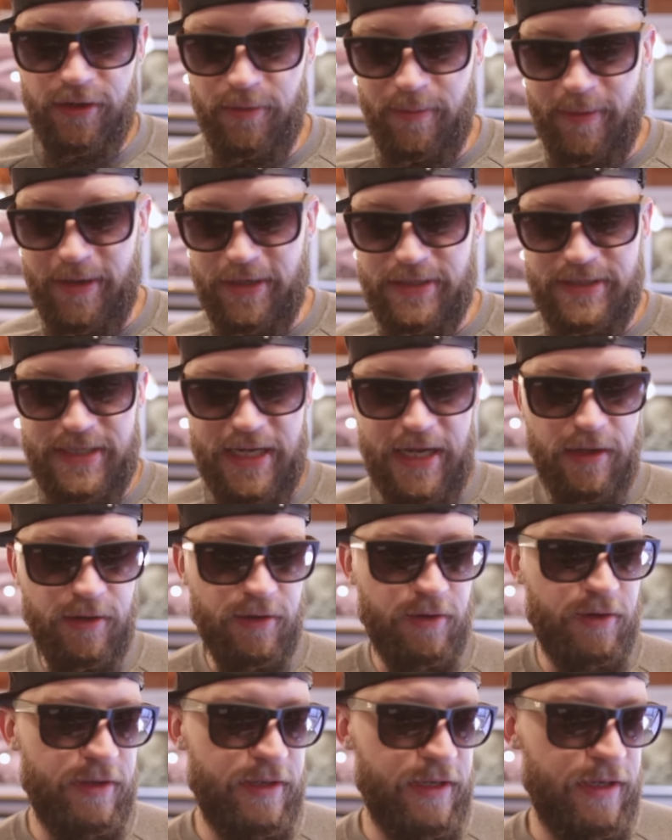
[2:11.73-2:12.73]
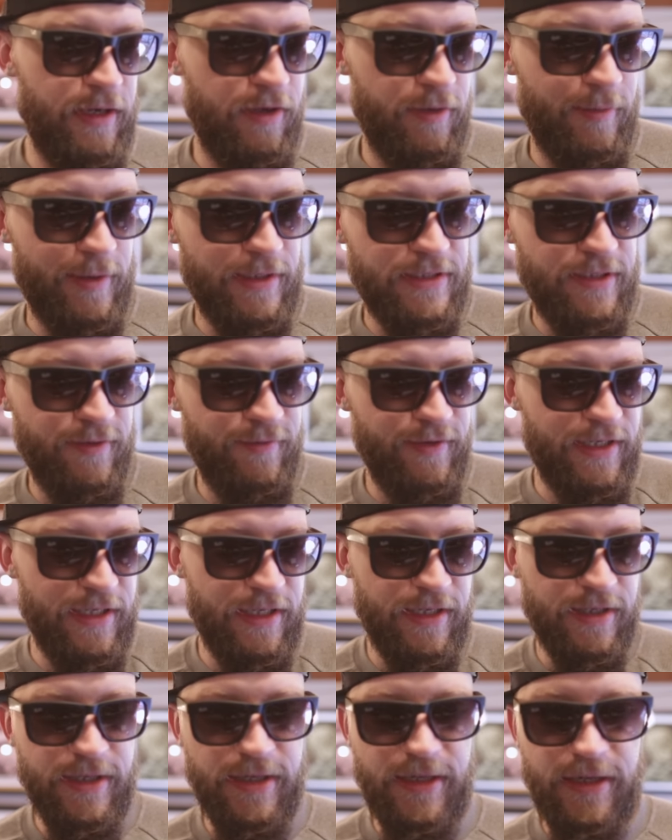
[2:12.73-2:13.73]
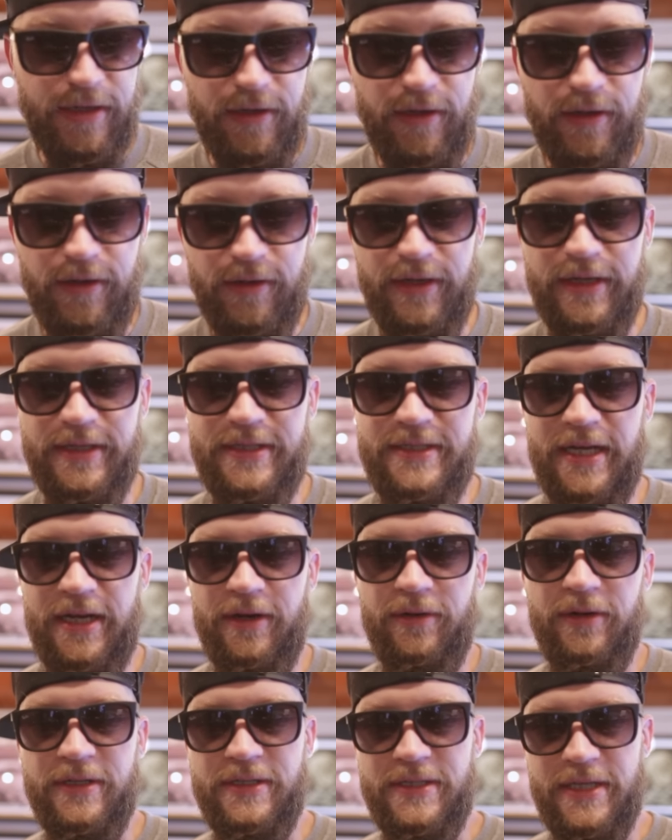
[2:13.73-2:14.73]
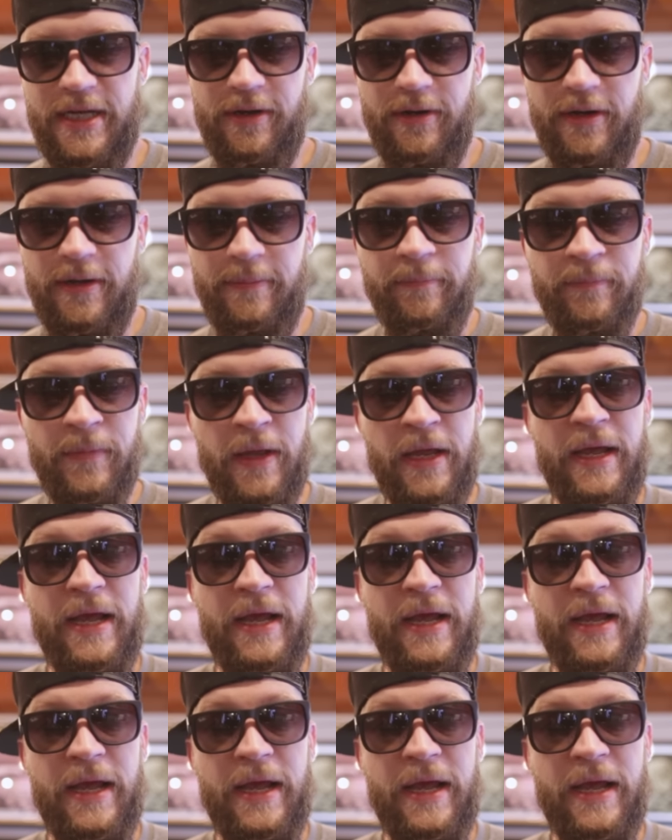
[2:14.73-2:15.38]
the best download of the year, the best DVD of the year, etc., etc.